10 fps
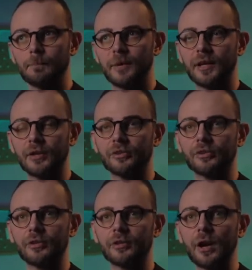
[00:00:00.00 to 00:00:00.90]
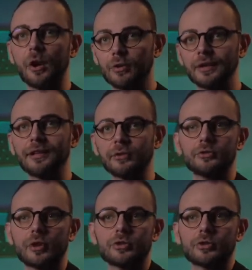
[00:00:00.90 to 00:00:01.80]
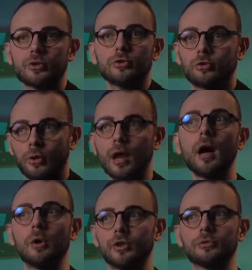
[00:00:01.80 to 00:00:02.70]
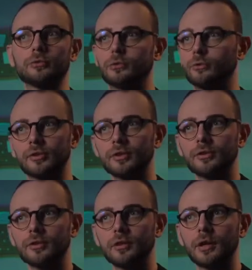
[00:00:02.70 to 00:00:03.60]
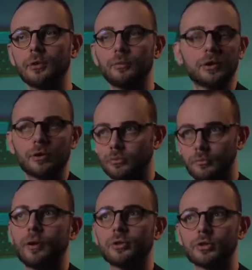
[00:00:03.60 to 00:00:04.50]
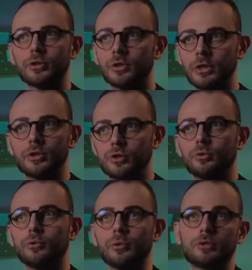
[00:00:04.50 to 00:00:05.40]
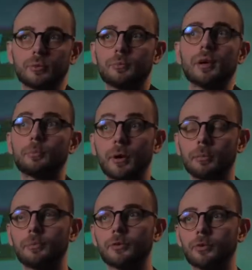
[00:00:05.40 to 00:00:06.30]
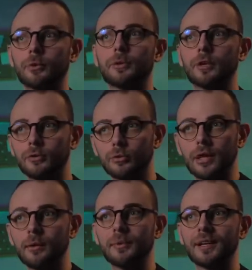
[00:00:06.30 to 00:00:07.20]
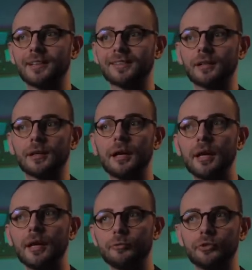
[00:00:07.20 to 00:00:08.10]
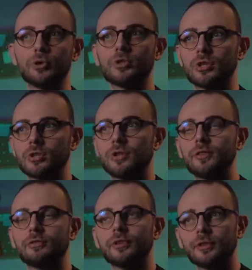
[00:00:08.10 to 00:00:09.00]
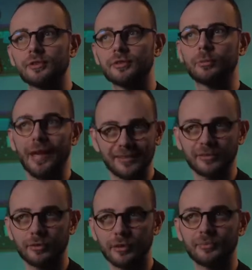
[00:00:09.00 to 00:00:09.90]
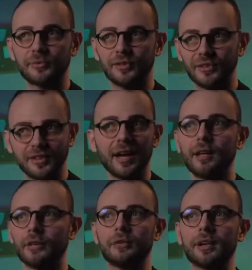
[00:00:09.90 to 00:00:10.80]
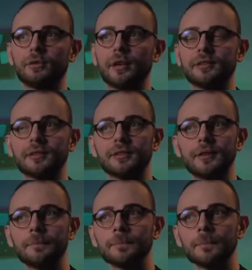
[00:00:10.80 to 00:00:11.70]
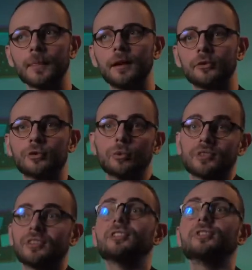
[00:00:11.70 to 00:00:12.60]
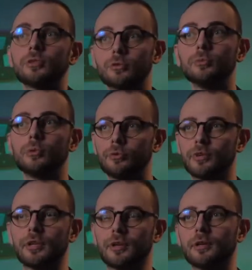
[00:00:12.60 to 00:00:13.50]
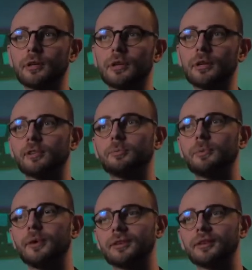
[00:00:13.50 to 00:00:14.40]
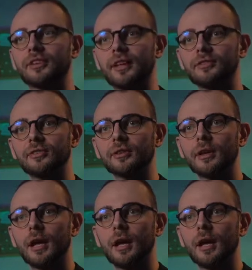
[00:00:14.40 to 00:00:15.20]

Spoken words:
because our legal structures also allow us to use it without much issue, which would be a problem in the European Union, because the usage of different waste streams is highly regulated. So it's easier to move here in an experimental sense.